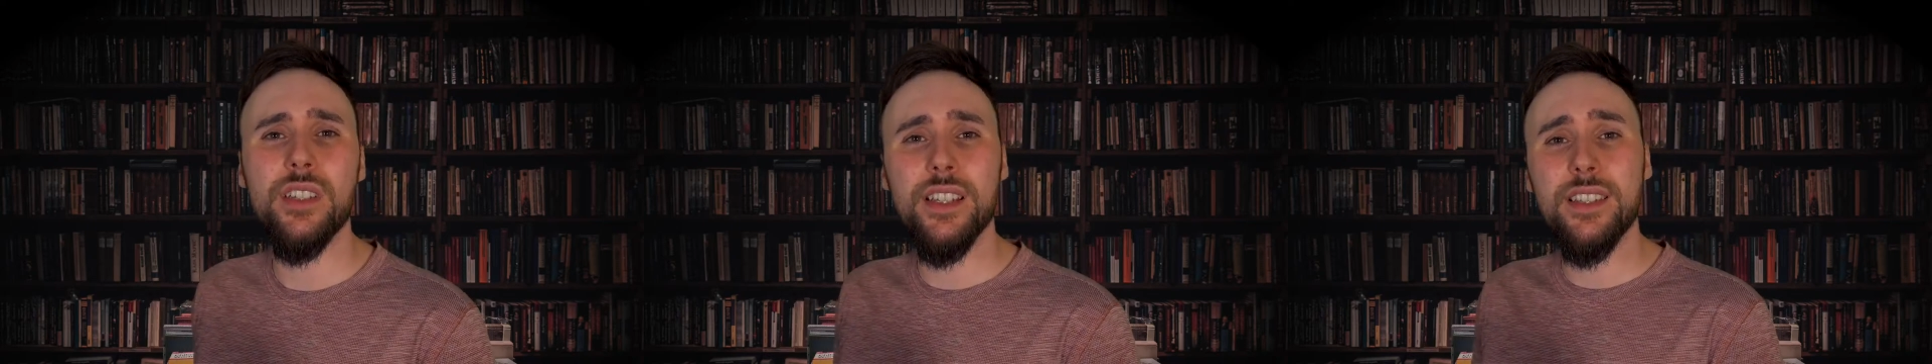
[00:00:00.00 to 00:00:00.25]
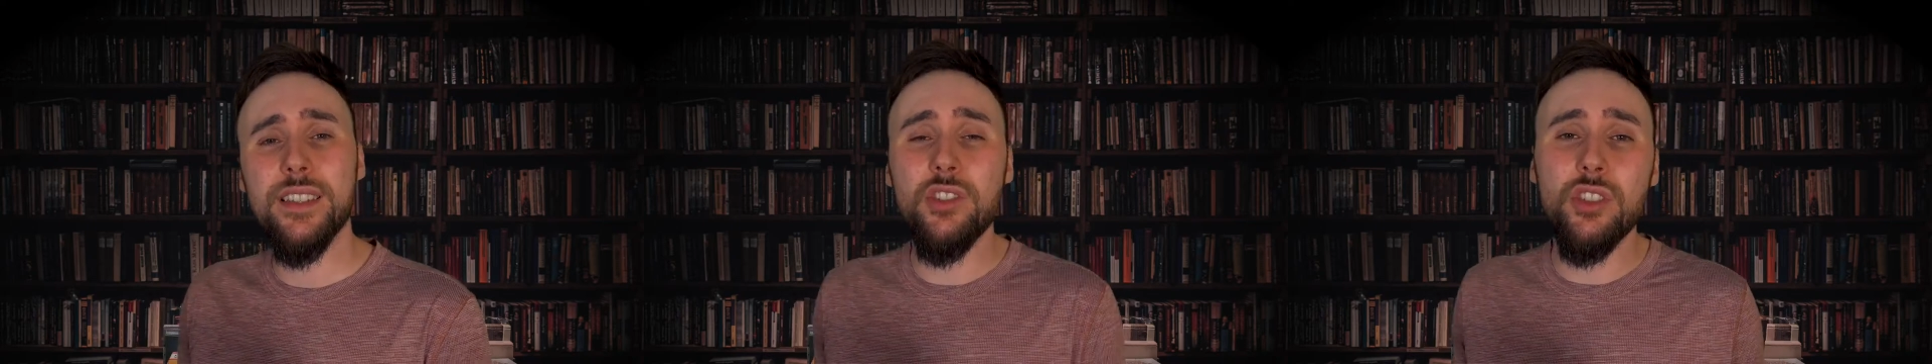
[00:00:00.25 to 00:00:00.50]

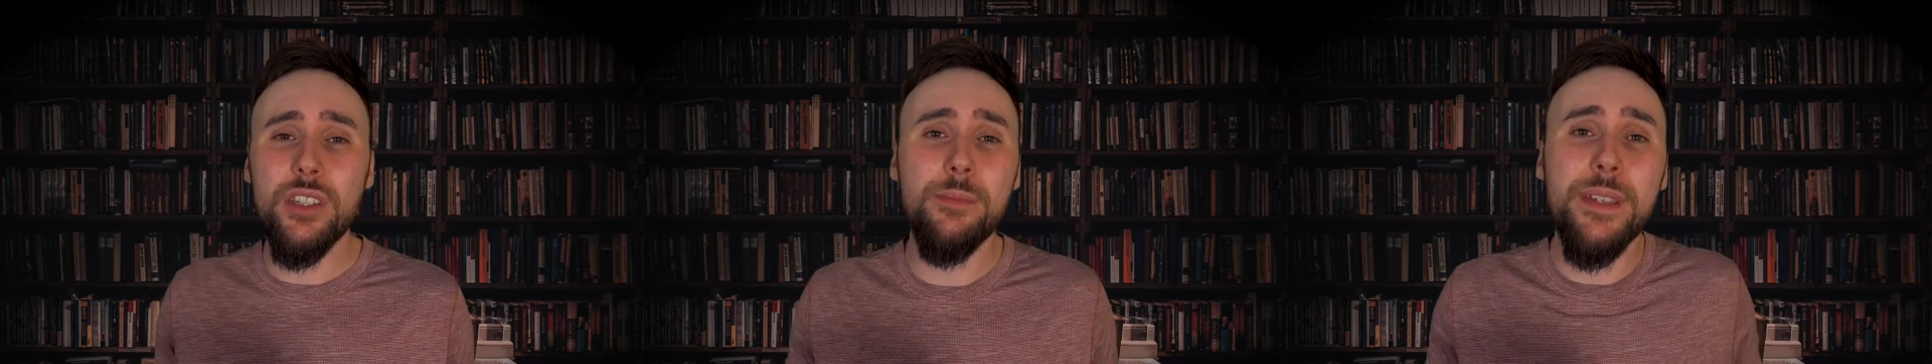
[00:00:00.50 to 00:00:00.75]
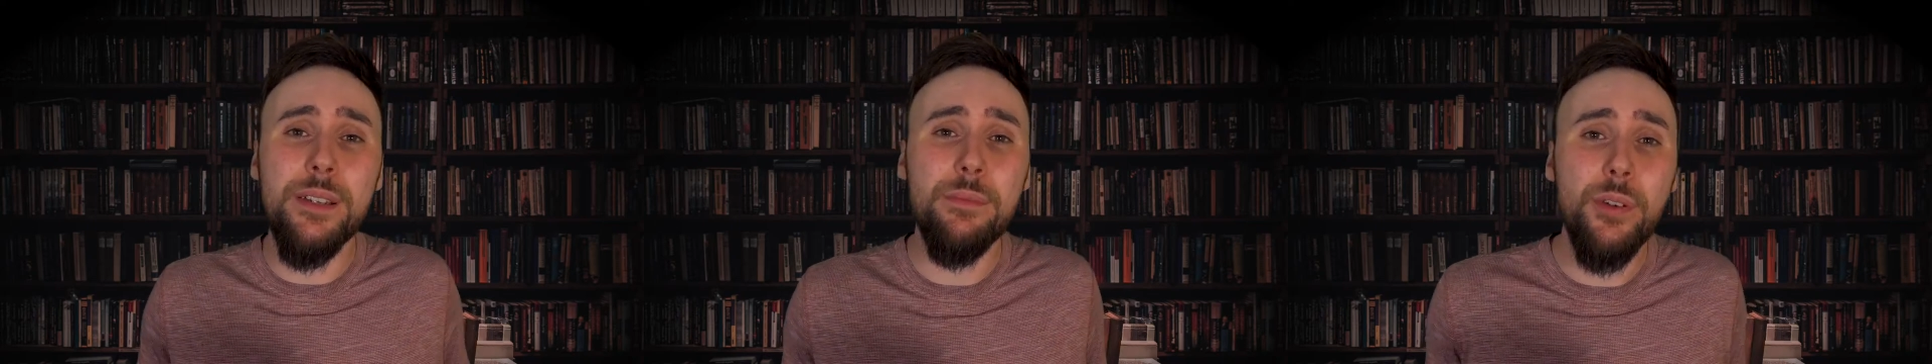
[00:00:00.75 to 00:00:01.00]
essentially
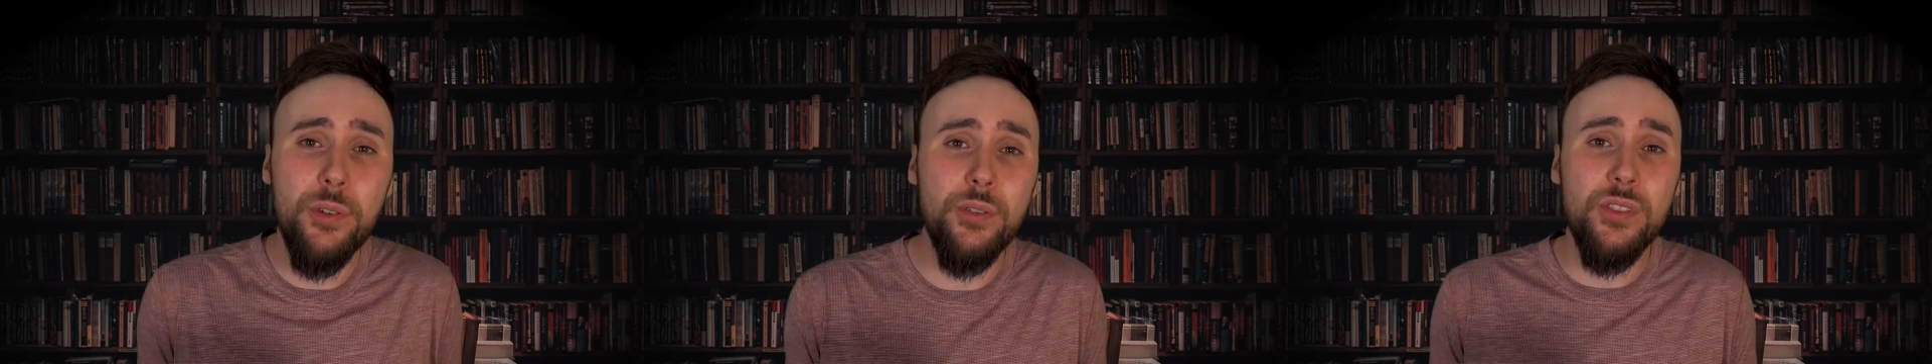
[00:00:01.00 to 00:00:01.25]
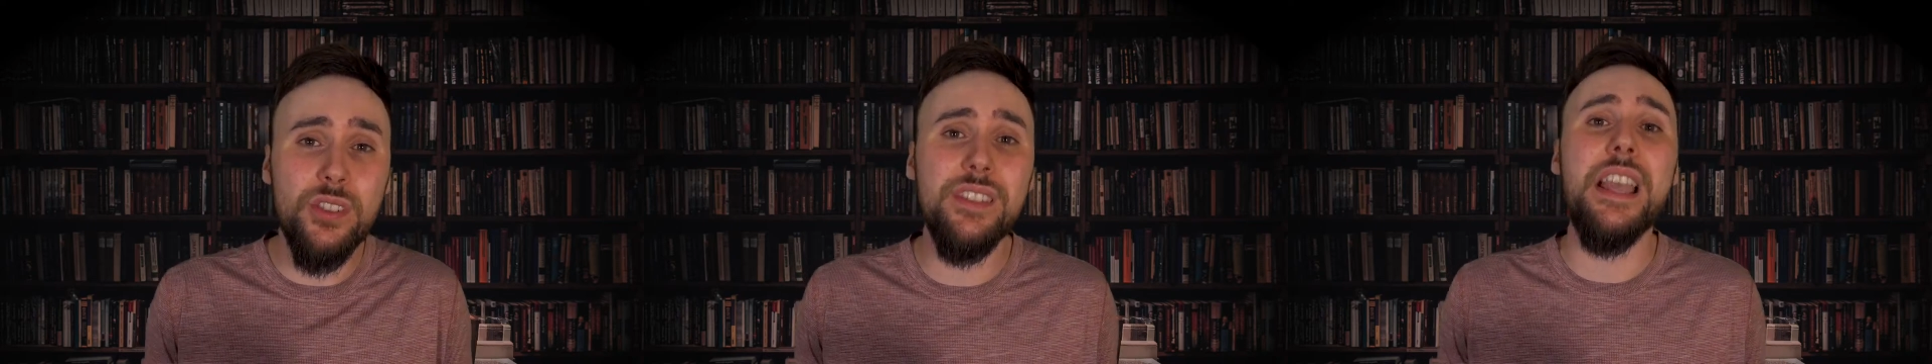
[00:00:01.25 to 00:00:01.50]
being put on
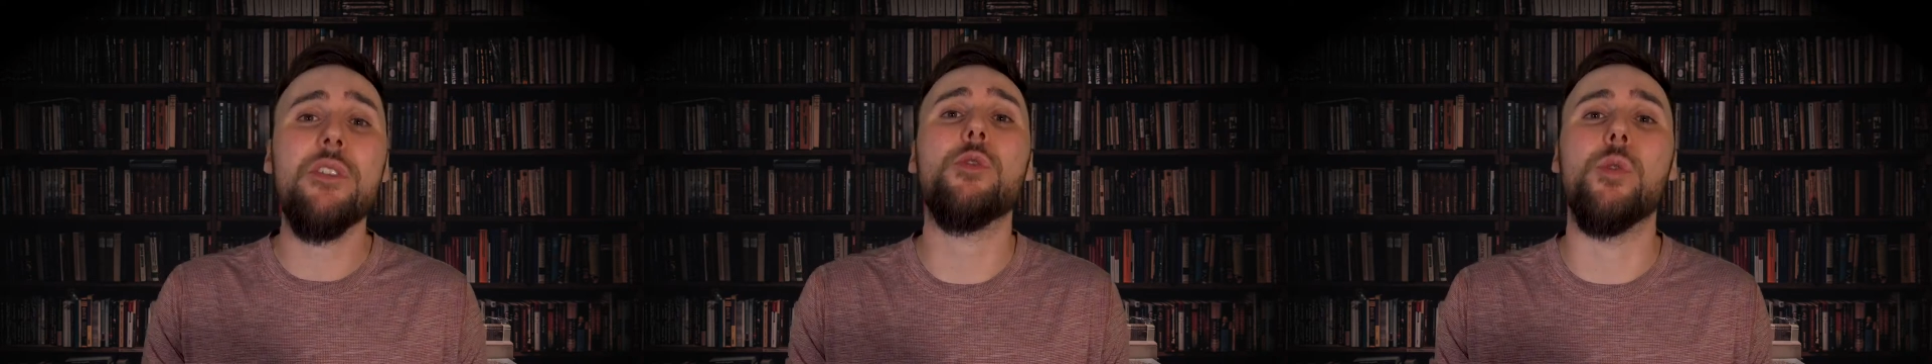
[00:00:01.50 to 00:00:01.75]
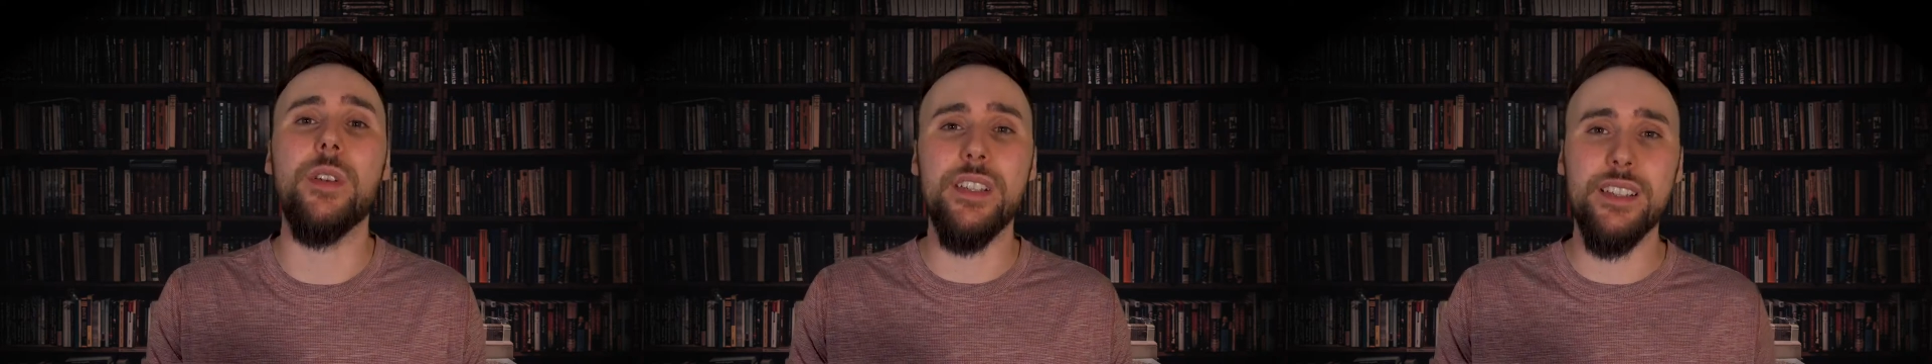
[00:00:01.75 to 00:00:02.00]

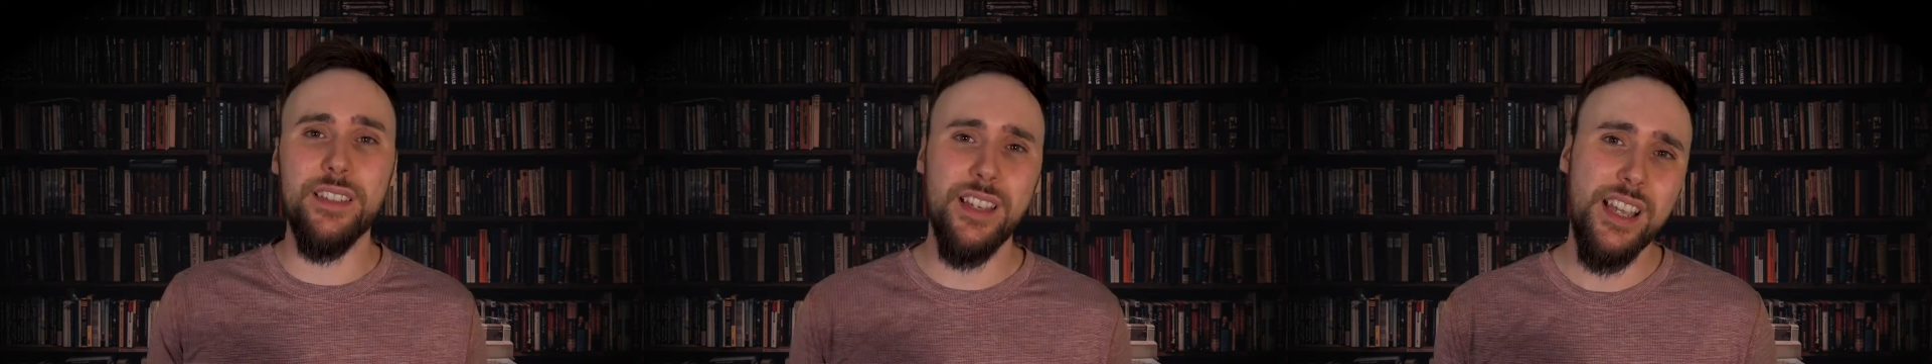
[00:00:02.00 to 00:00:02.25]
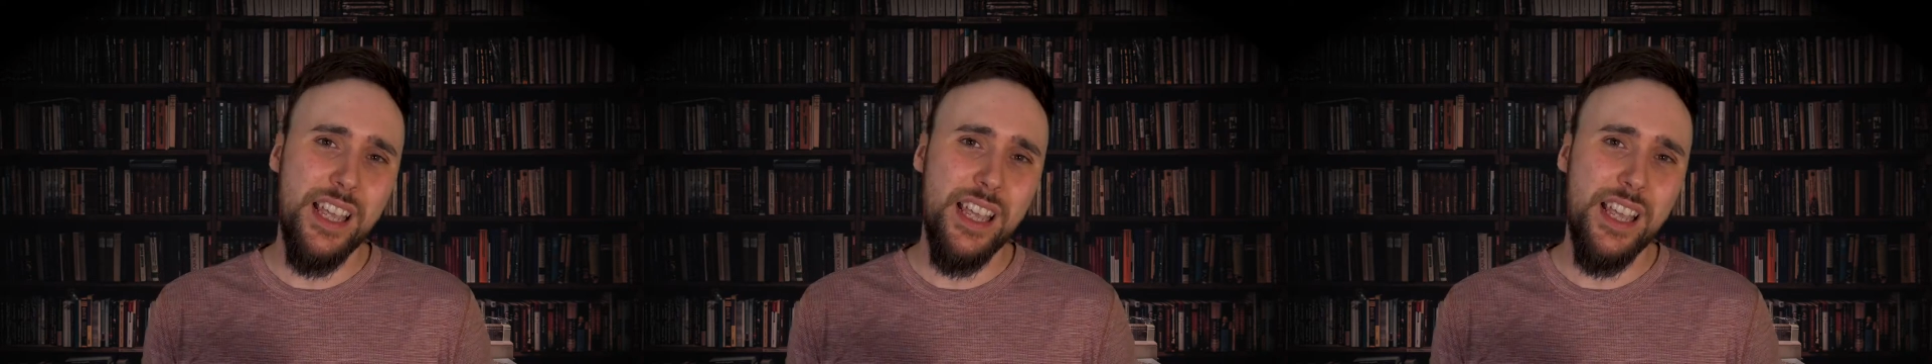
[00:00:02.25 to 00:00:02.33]
steroids.